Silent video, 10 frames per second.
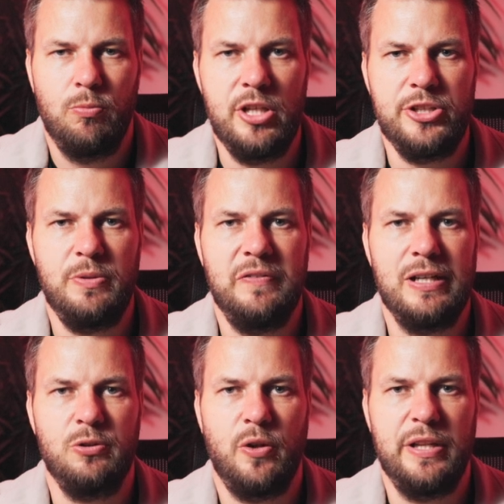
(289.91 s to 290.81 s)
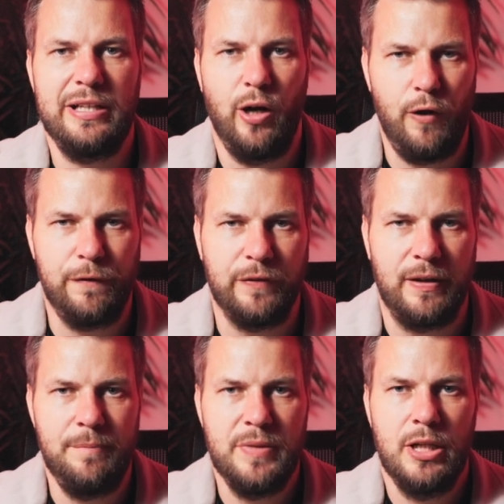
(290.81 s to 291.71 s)
Once we've now got the
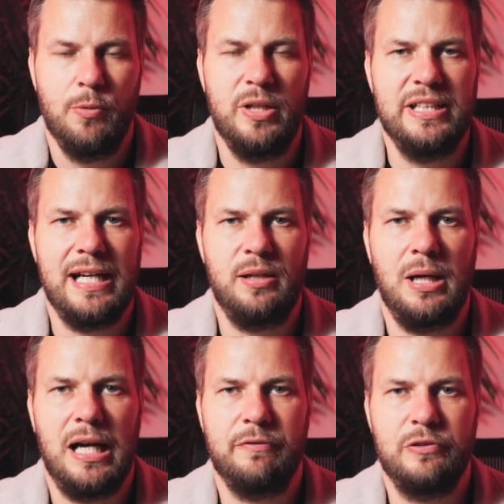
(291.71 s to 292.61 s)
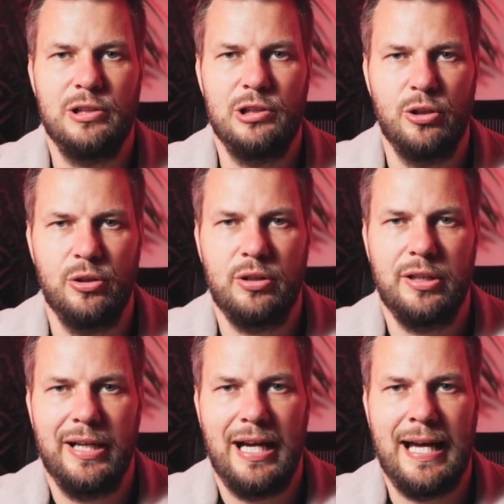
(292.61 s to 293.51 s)
offer, we now have to
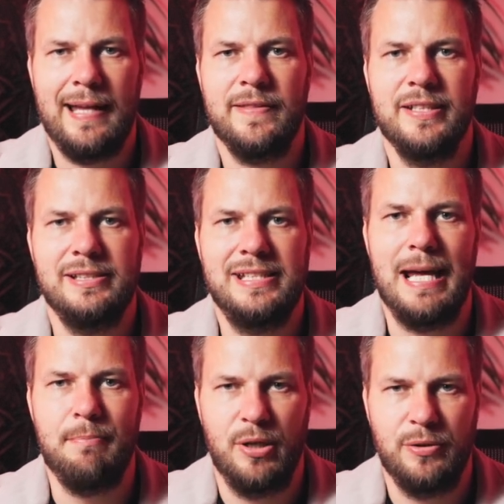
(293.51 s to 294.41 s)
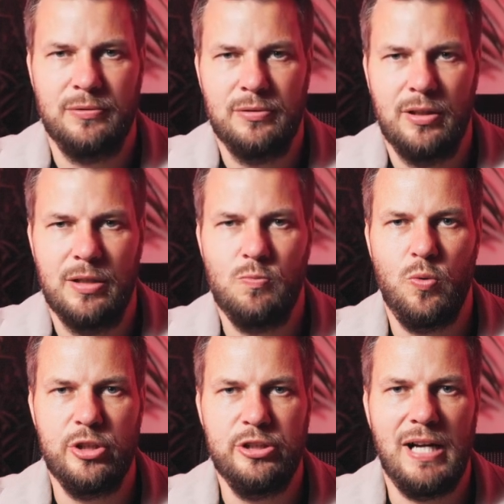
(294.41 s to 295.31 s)
look at the demo and
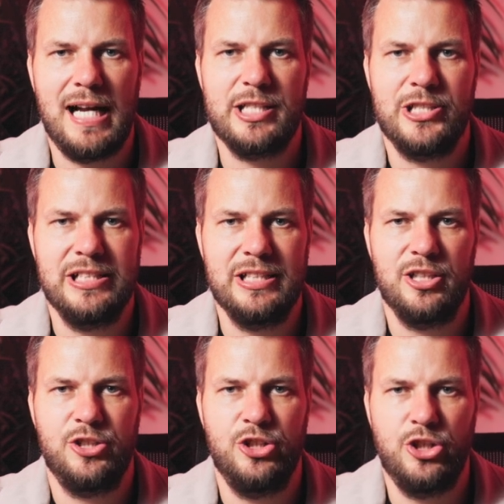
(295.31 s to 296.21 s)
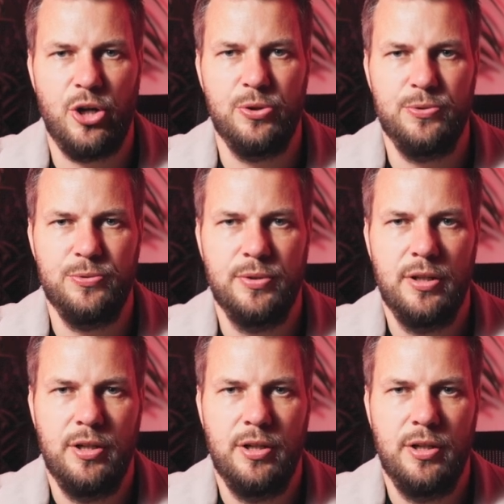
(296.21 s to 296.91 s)
what you're actually going to show